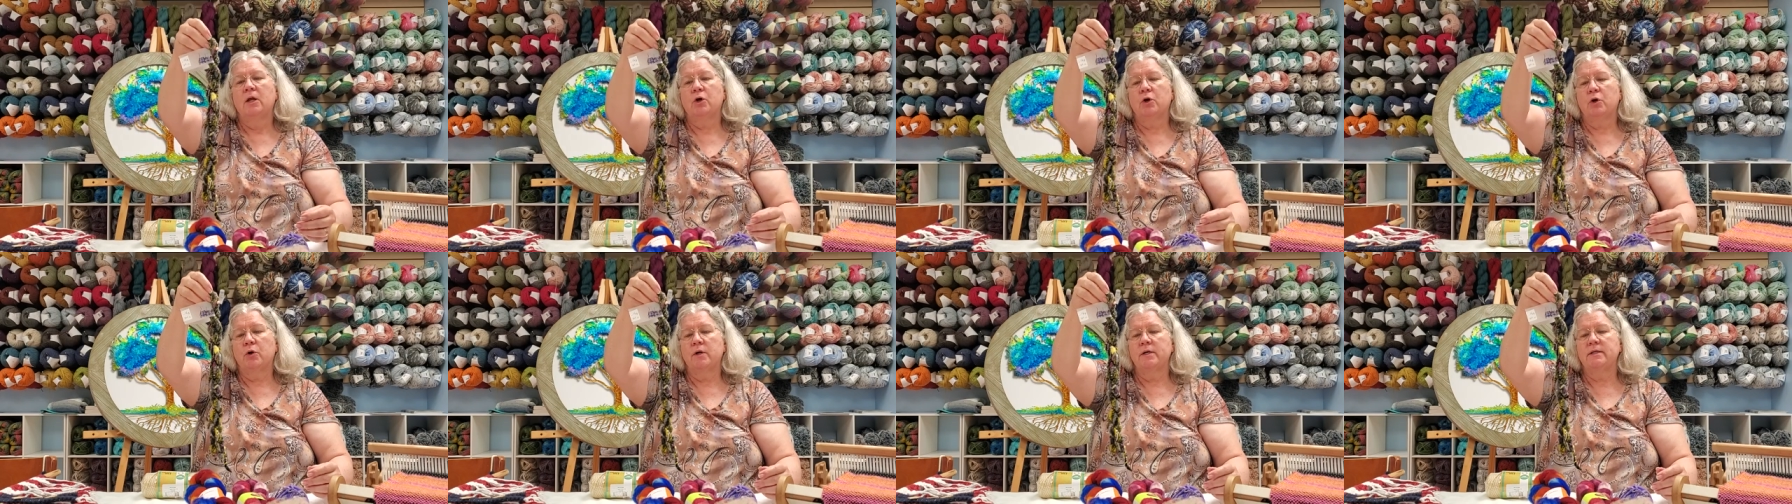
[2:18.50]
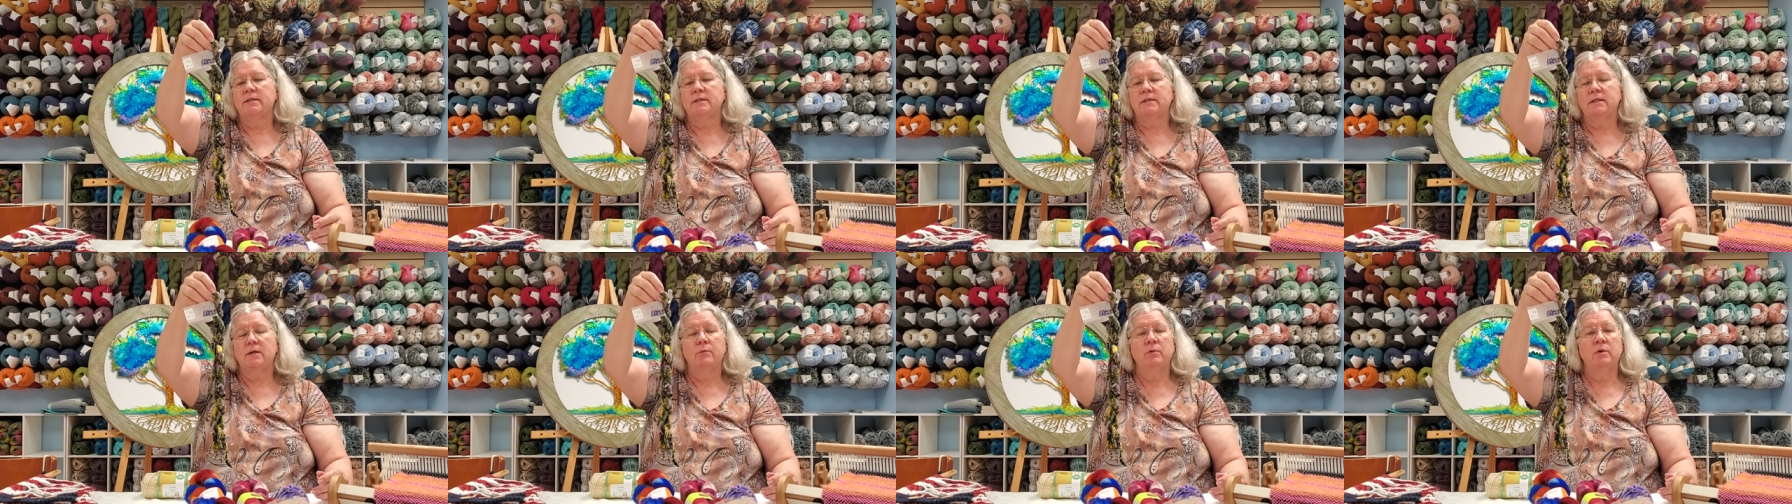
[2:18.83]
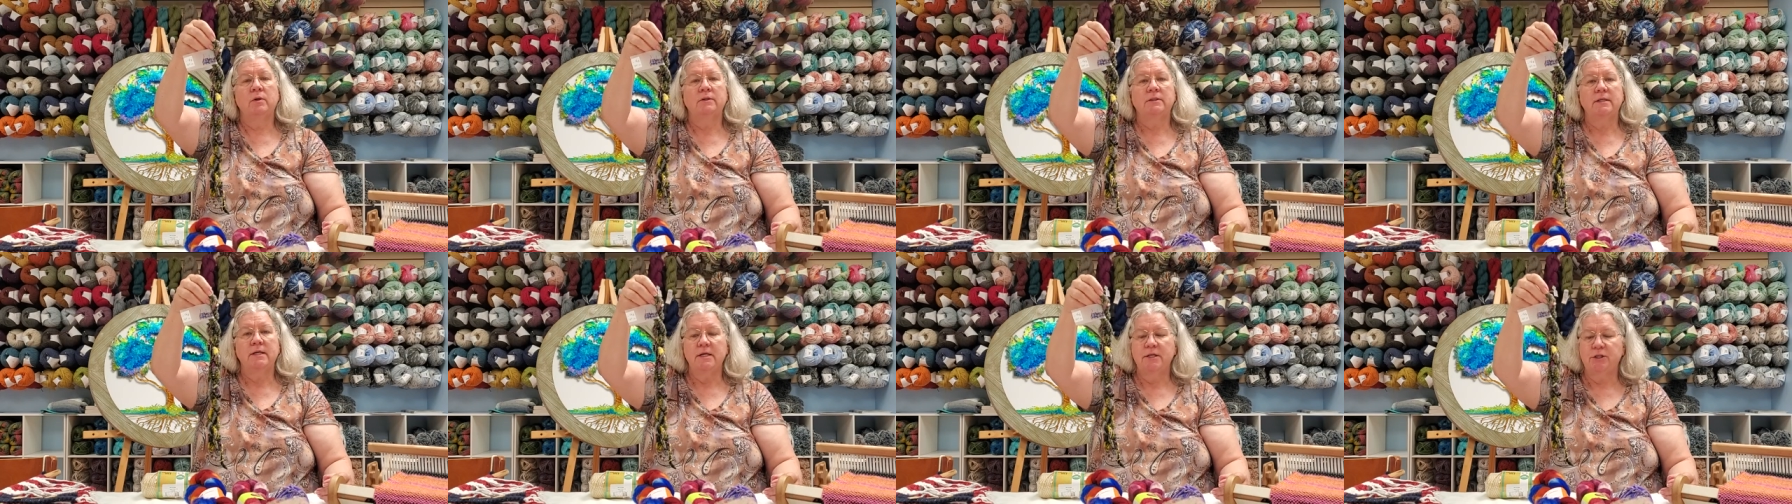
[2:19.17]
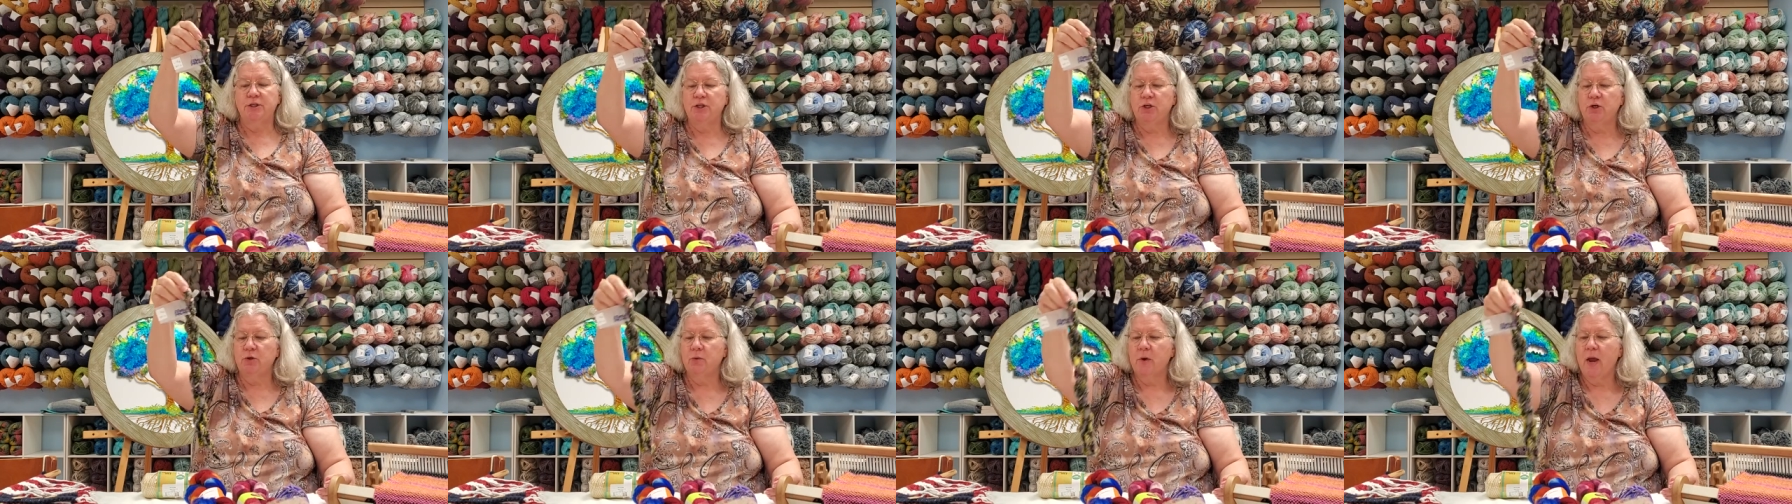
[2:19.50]
Kris will
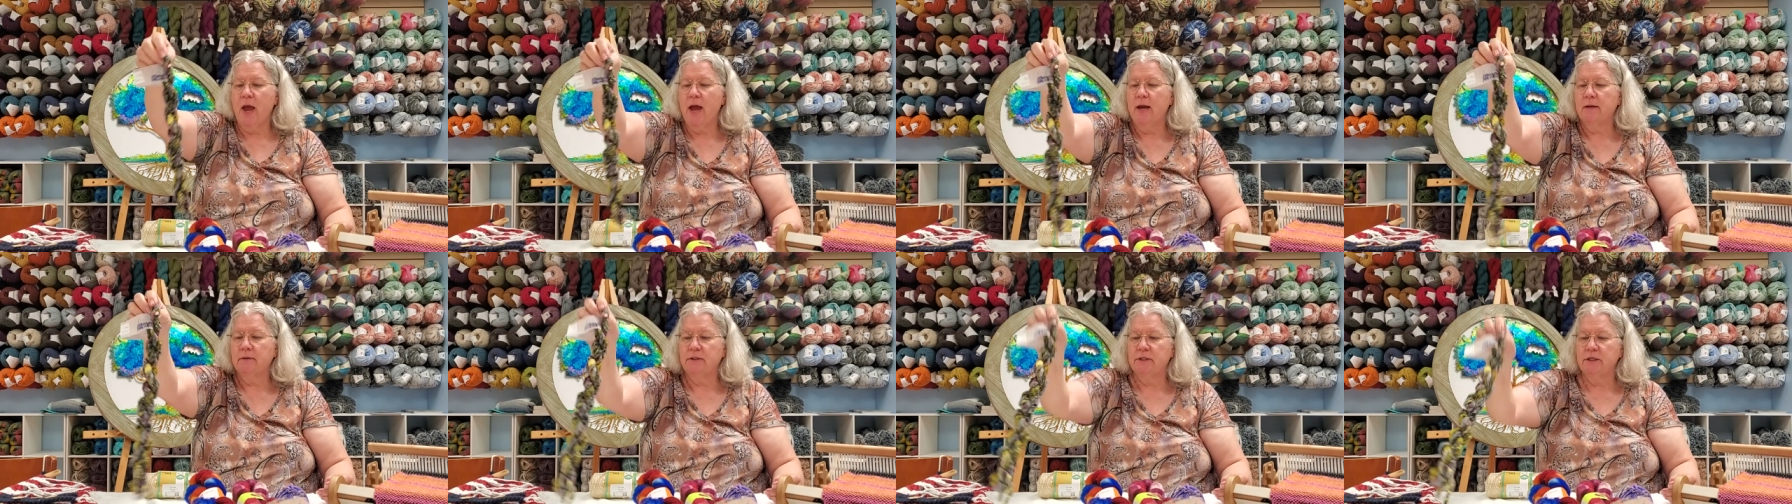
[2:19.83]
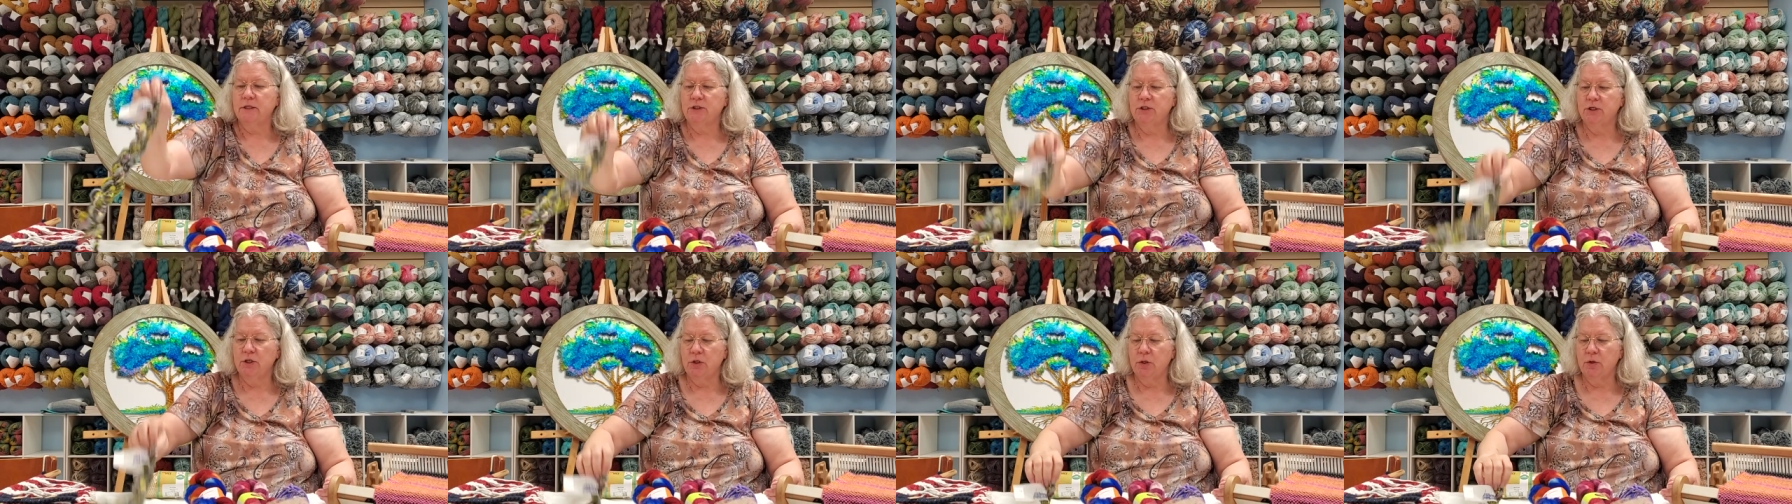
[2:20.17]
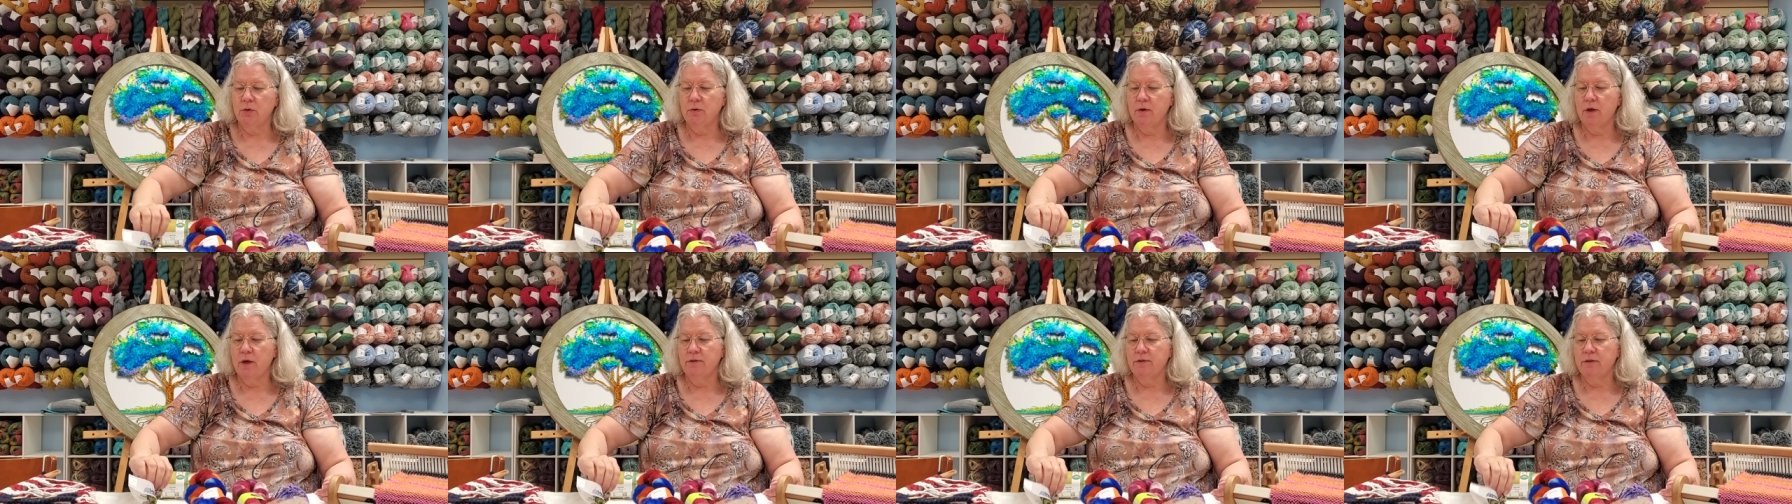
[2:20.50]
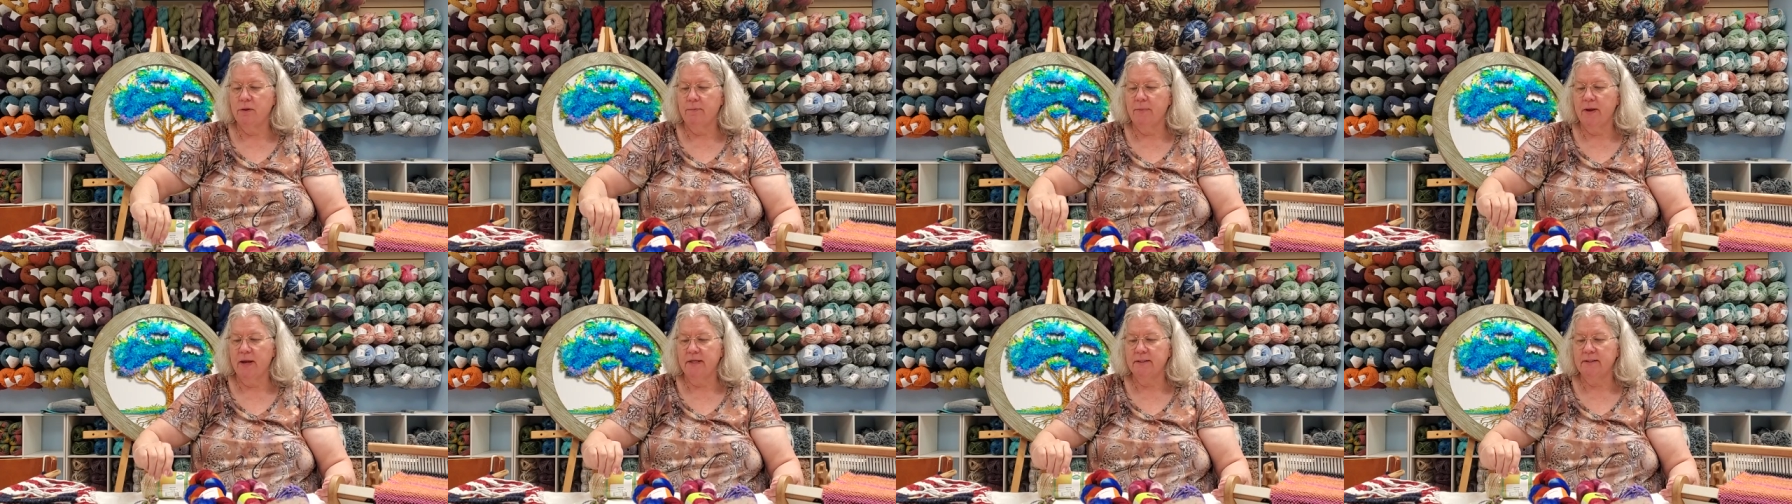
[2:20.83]
teach you how to do
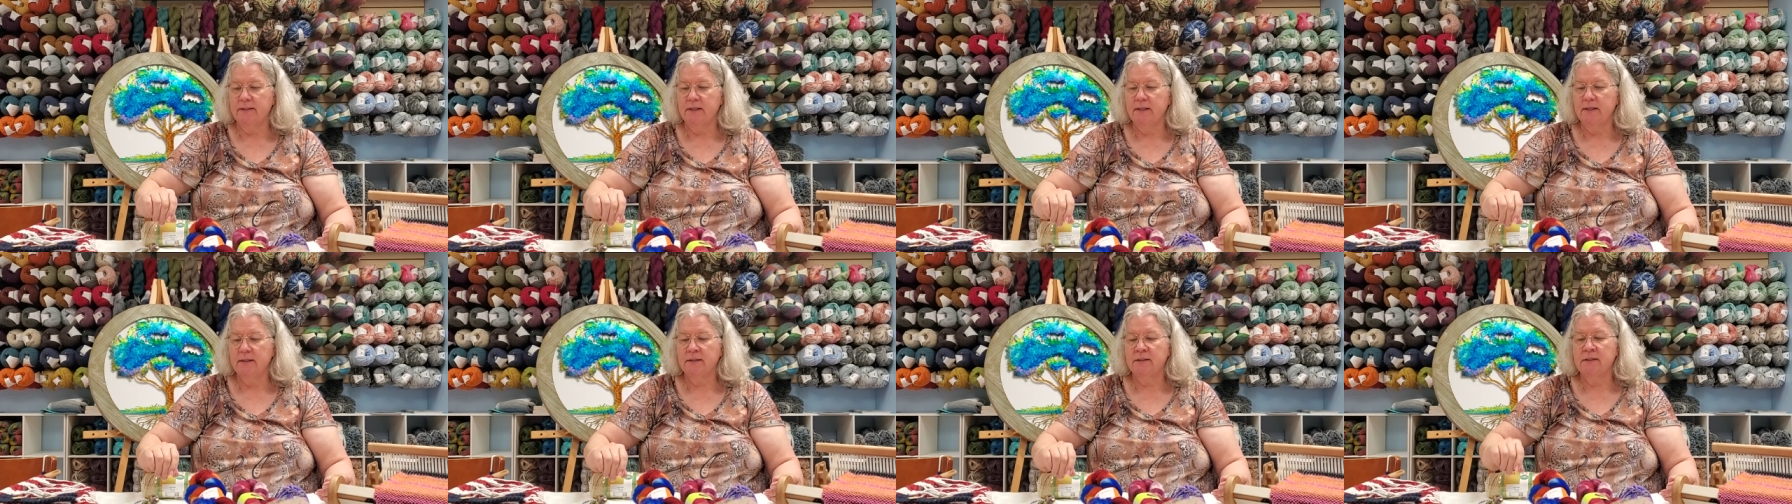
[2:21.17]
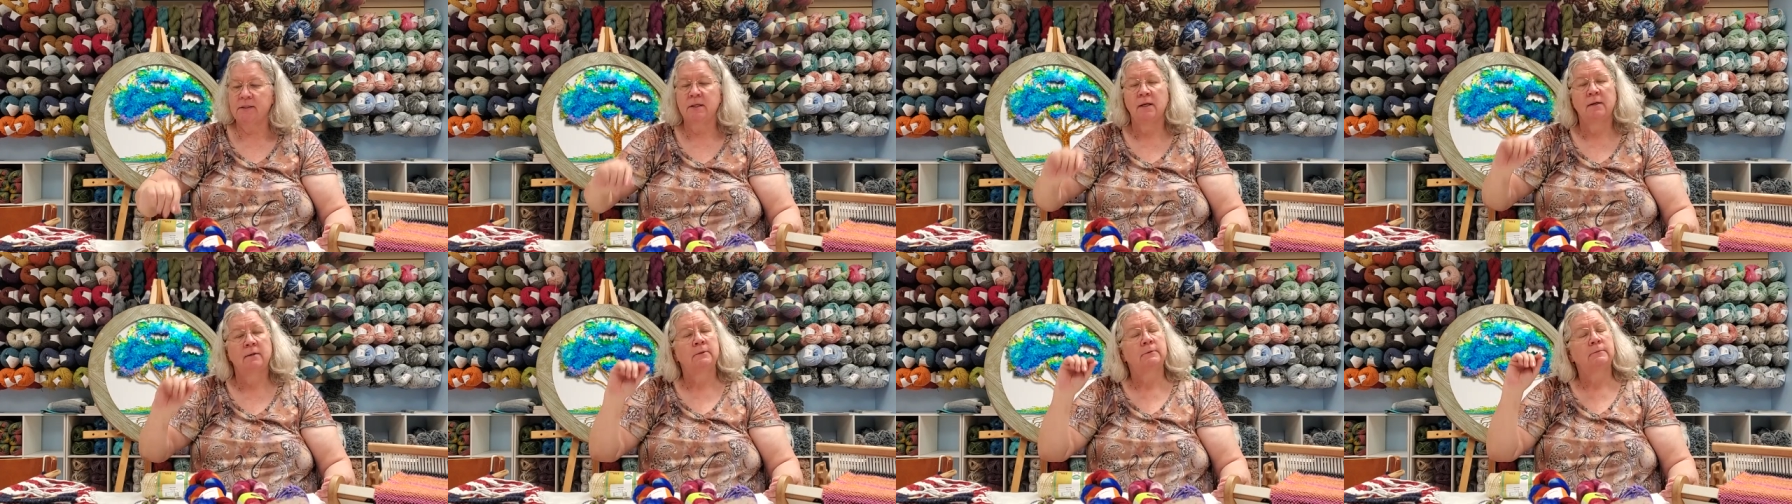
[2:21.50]
the basics,